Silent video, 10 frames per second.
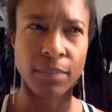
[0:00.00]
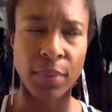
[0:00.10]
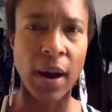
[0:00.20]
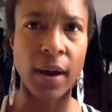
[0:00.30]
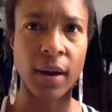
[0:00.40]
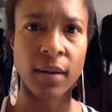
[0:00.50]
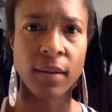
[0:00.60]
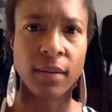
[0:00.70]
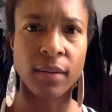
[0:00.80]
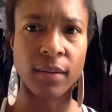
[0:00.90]

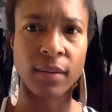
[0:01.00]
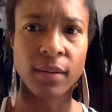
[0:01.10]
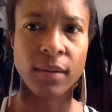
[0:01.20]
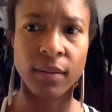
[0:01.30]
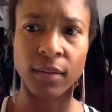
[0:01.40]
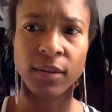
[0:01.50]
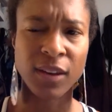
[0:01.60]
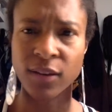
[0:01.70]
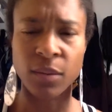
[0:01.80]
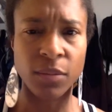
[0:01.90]
by
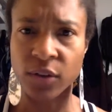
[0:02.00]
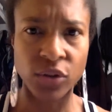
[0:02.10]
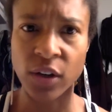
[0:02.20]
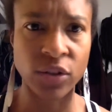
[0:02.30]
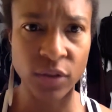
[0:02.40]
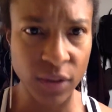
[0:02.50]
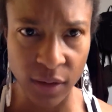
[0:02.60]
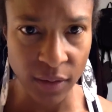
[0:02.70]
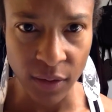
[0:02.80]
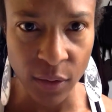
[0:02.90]
systems and structures and
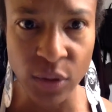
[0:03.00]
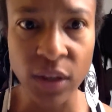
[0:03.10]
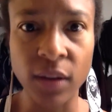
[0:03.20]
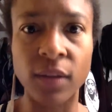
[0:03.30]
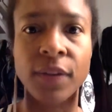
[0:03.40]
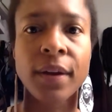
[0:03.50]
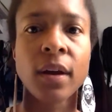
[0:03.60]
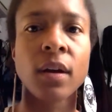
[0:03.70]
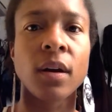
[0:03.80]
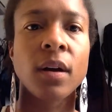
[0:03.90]
institutions,
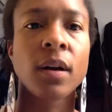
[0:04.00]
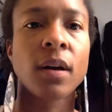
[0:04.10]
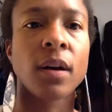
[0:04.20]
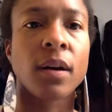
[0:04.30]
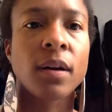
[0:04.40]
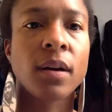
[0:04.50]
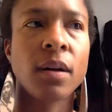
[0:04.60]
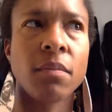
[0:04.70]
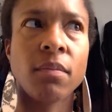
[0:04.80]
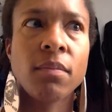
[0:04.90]

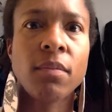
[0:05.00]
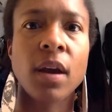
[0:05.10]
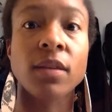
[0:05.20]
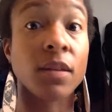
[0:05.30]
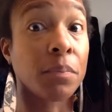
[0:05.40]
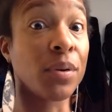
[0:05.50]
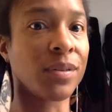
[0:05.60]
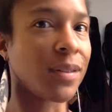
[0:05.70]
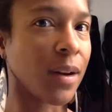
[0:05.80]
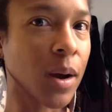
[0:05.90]
it makes this
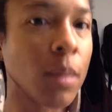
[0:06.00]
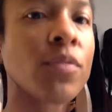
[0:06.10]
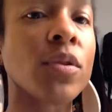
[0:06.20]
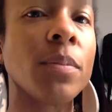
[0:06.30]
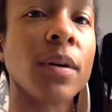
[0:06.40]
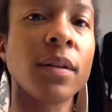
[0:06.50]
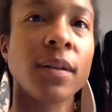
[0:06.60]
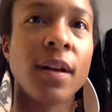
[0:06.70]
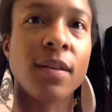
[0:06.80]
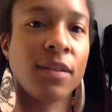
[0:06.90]
person uncomfortable.
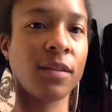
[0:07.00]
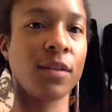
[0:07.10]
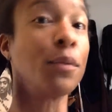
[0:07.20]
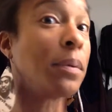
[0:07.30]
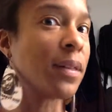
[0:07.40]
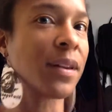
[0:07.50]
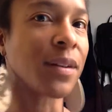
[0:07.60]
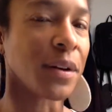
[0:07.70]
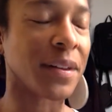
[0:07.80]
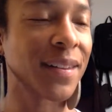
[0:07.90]
It's too
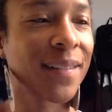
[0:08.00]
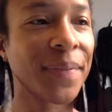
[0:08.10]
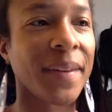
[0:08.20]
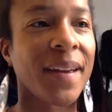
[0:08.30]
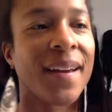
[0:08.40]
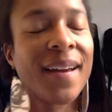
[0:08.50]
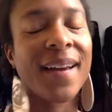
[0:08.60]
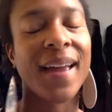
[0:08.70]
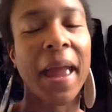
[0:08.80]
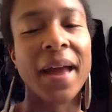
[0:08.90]
political.
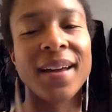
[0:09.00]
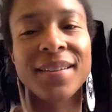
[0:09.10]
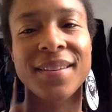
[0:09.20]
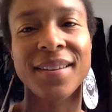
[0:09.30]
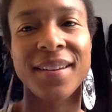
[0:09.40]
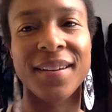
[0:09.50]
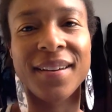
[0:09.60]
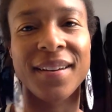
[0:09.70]
And